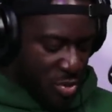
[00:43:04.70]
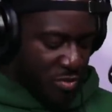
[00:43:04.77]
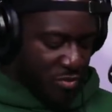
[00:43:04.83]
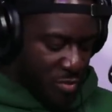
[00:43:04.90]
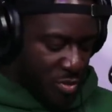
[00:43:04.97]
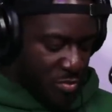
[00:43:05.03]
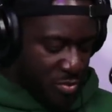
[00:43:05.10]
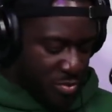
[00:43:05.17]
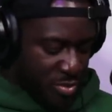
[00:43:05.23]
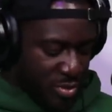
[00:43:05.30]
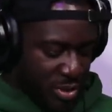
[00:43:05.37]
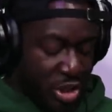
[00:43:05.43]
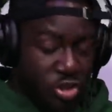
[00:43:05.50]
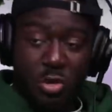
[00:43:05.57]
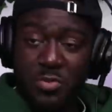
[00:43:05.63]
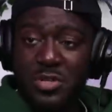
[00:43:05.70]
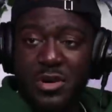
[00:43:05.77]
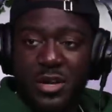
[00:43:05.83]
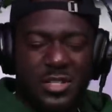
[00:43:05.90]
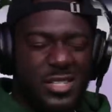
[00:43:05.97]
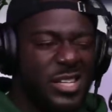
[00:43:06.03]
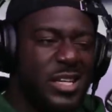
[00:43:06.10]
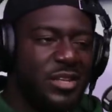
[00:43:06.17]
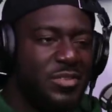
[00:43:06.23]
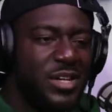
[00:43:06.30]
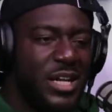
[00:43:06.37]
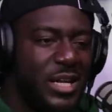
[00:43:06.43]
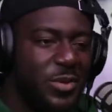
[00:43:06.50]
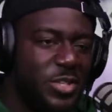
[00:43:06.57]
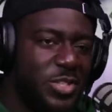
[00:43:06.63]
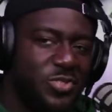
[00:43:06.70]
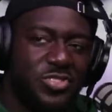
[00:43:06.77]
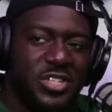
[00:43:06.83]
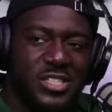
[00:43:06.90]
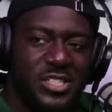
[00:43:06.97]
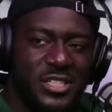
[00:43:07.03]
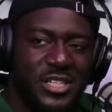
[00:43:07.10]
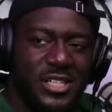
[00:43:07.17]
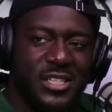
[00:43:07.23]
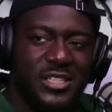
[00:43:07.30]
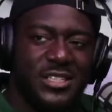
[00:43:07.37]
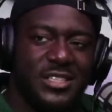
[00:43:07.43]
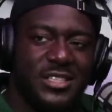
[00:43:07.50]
not with him no more. He dropped her out. Said he didn't really like the way she was dressing in that.